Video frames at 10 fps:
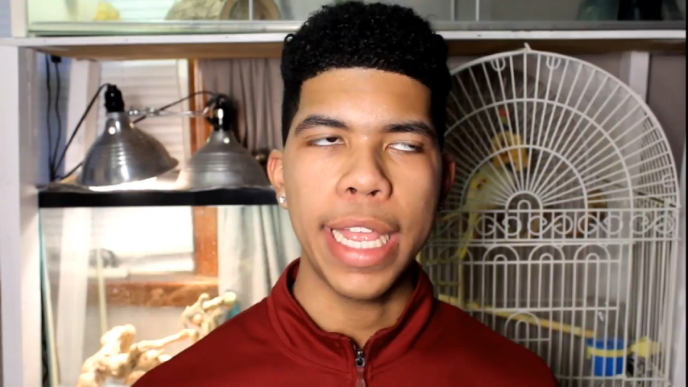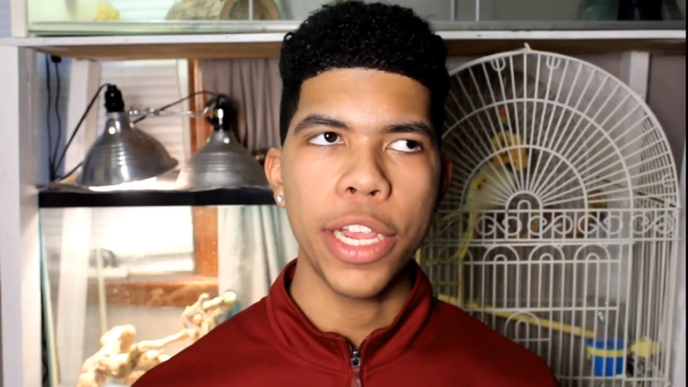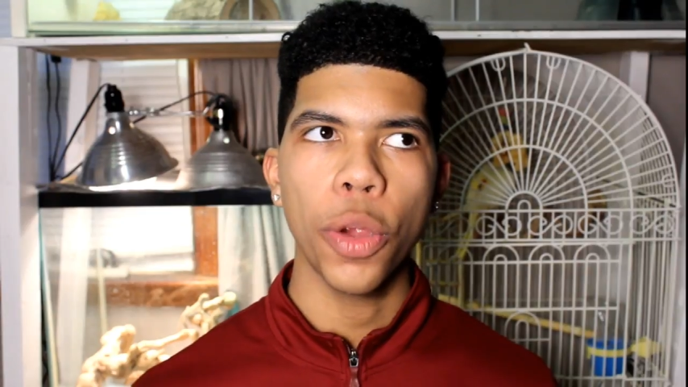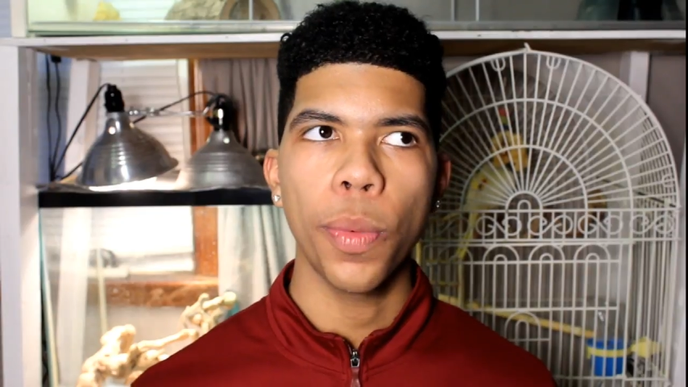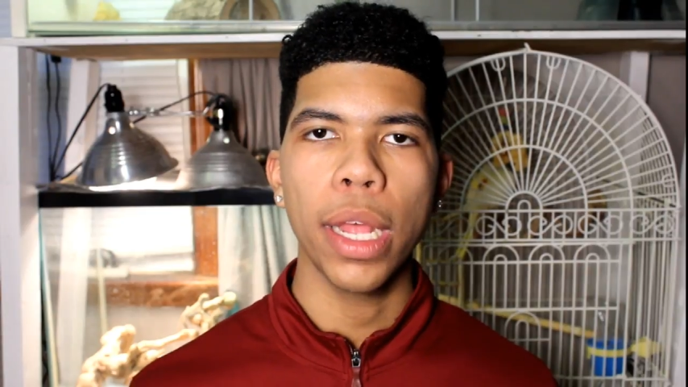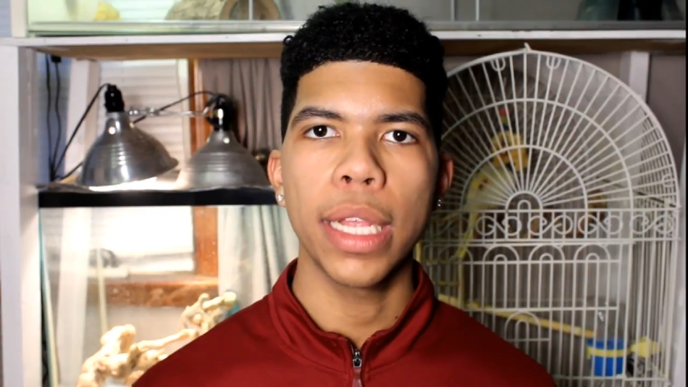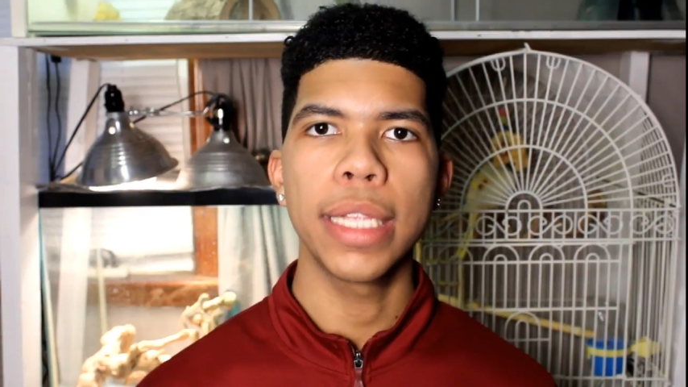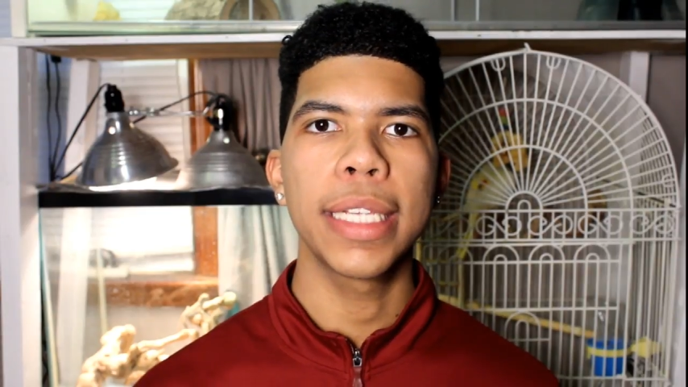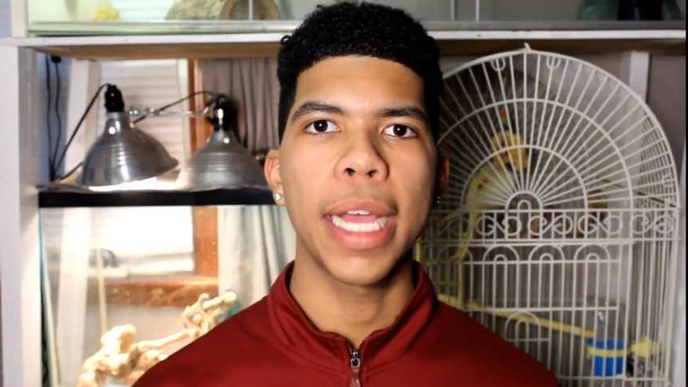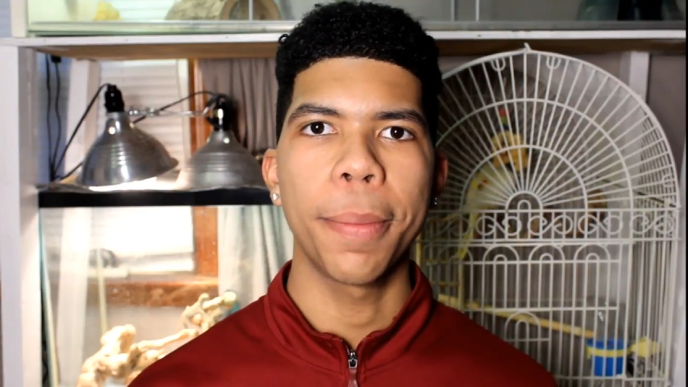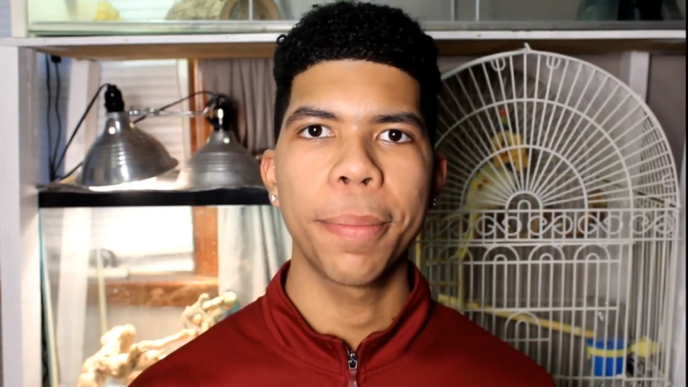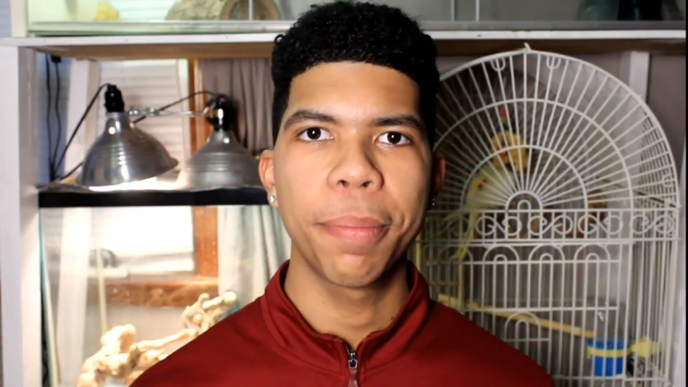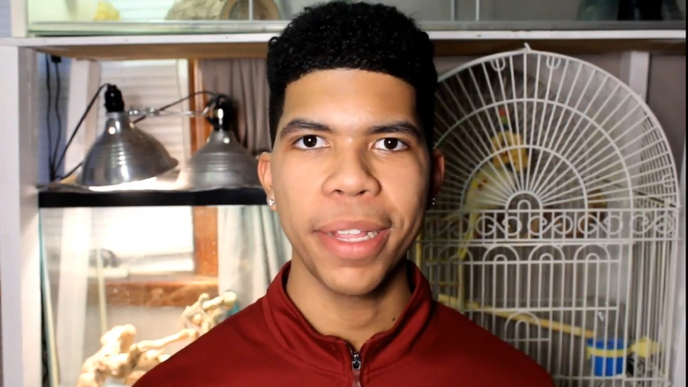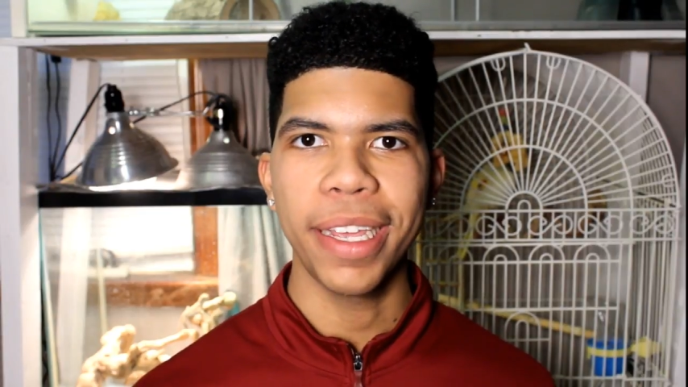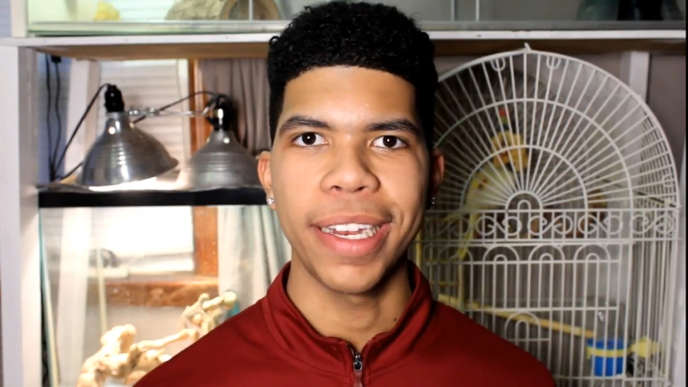and then your wheel is
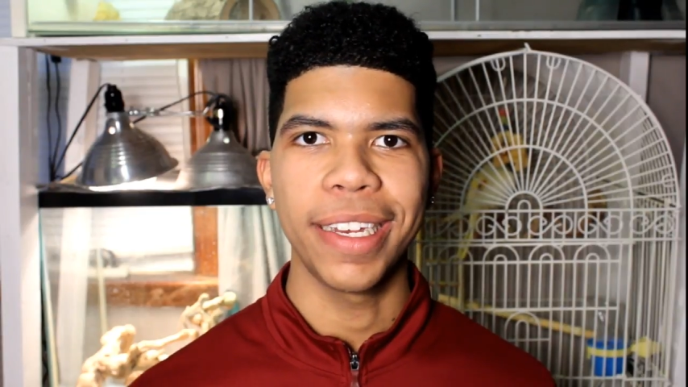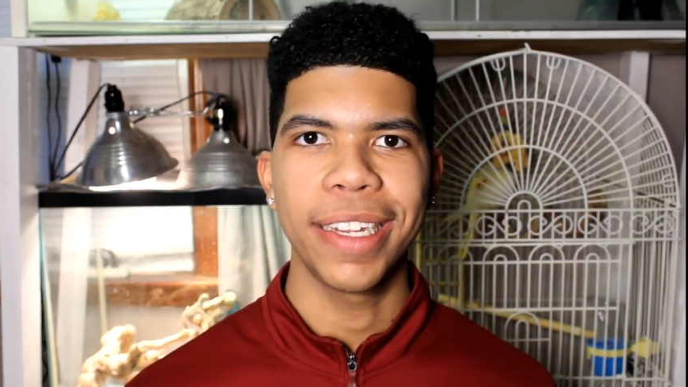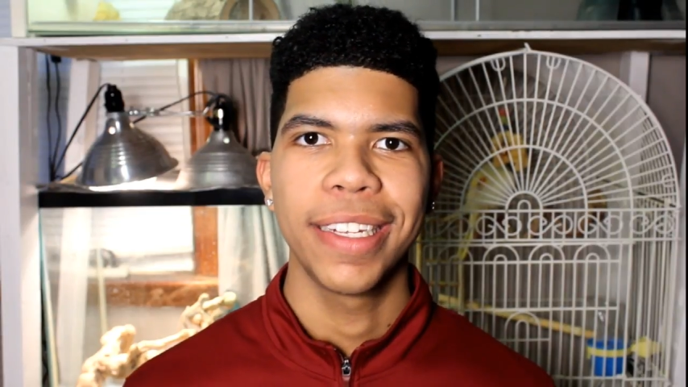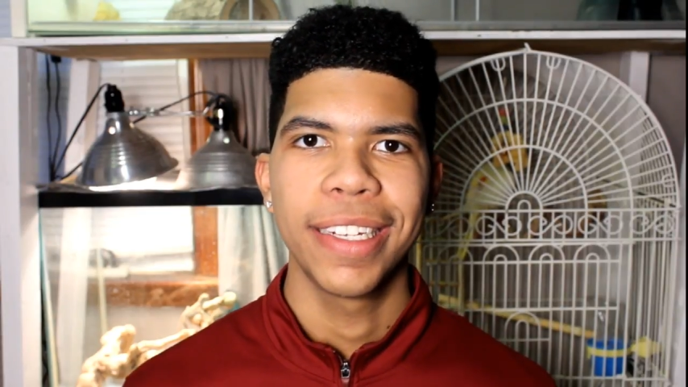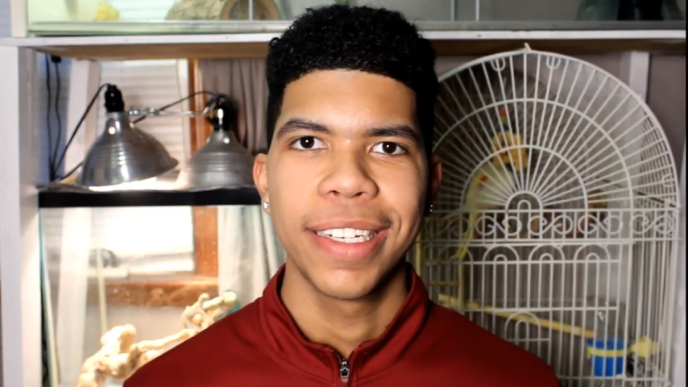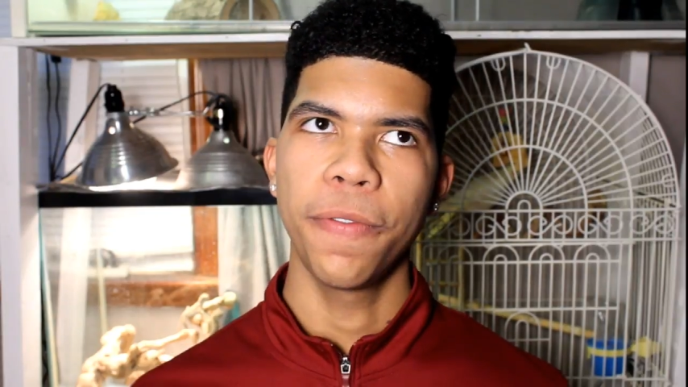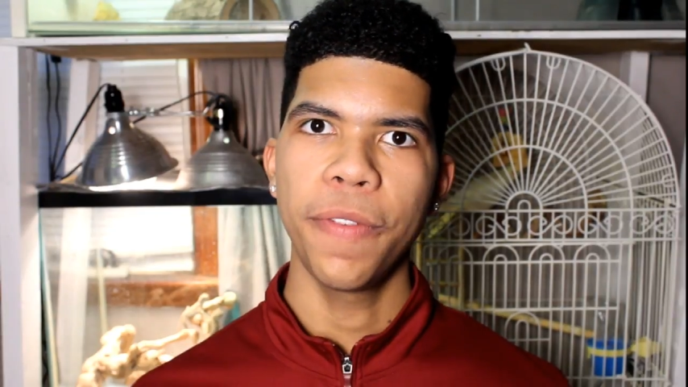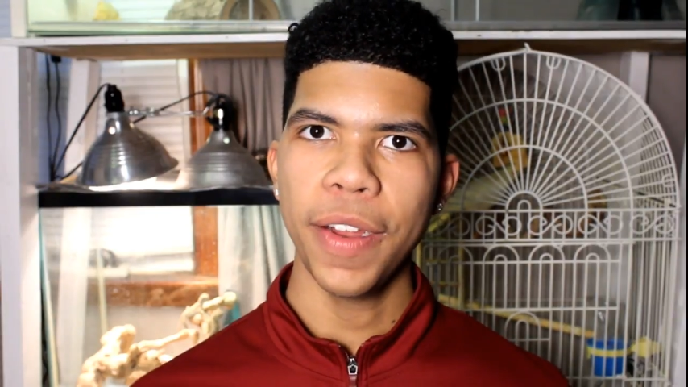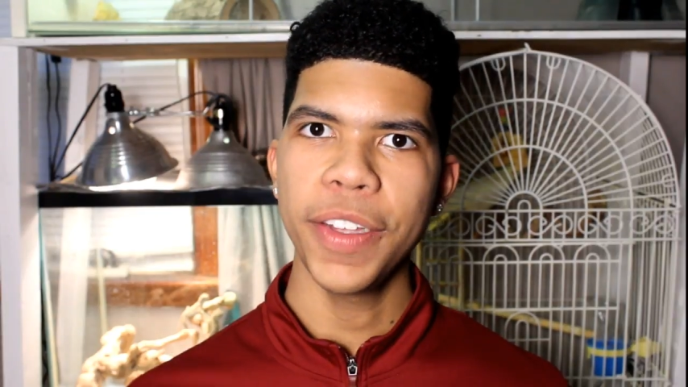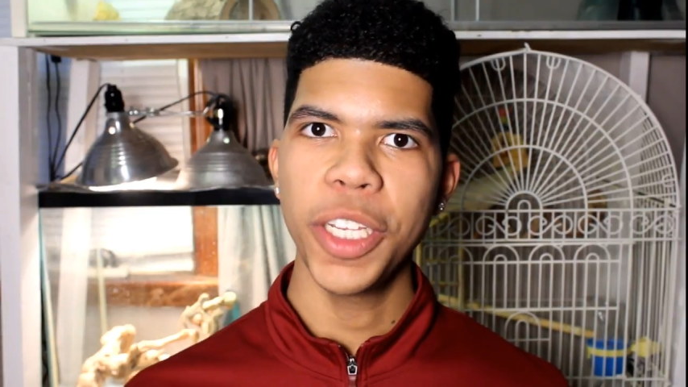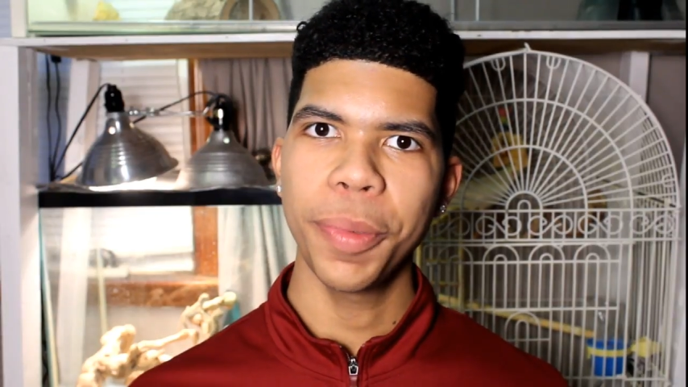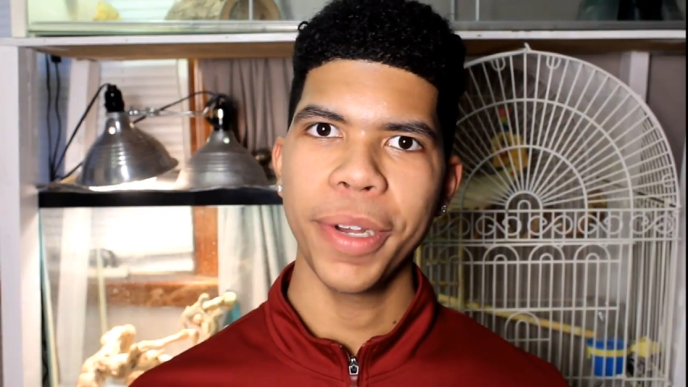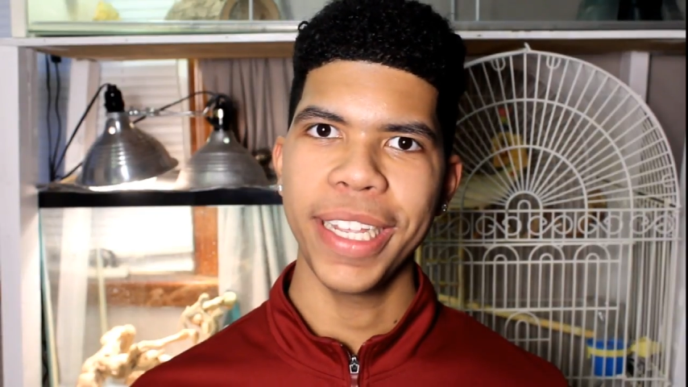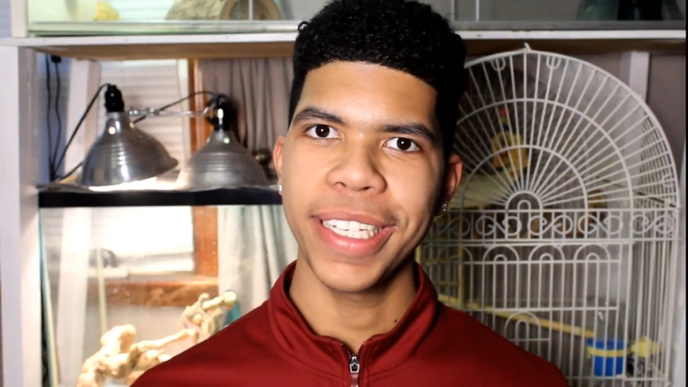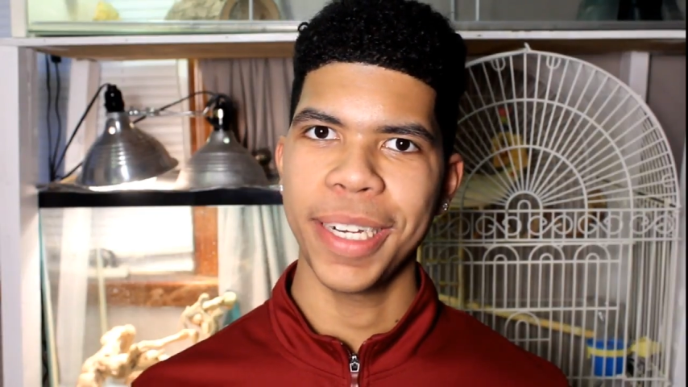completed. Very super
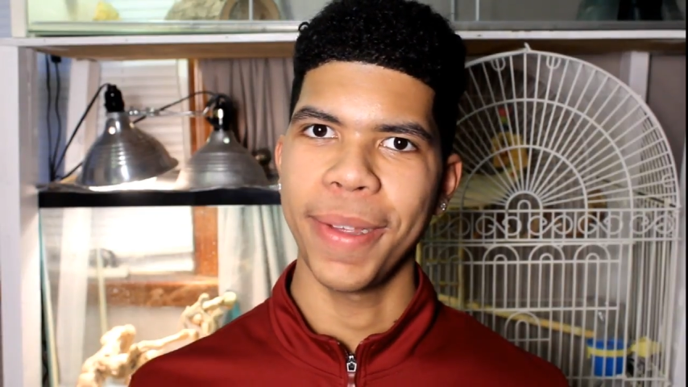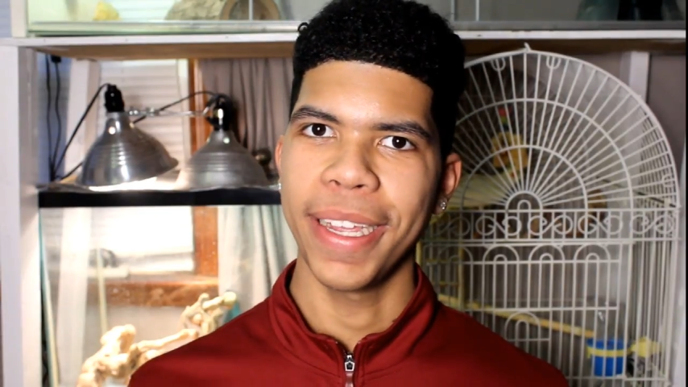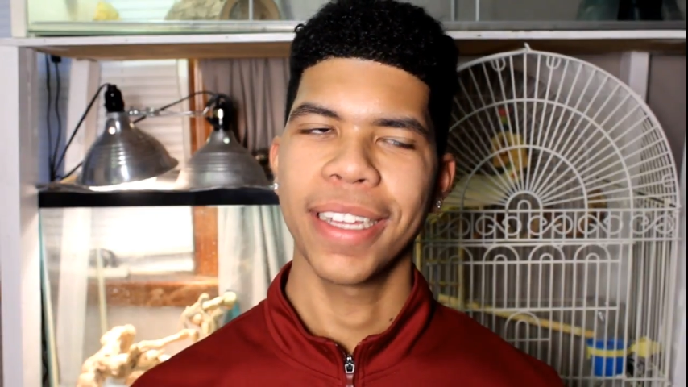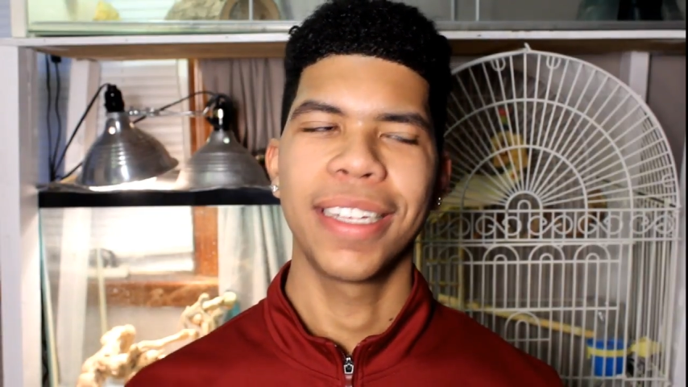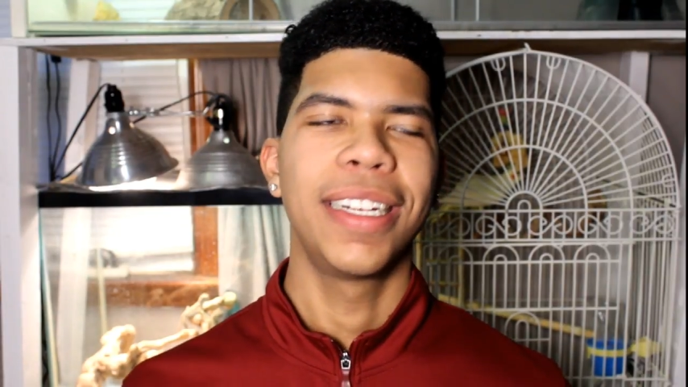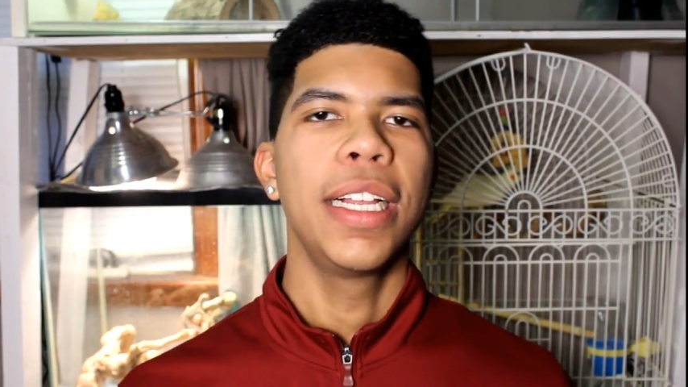easy to make.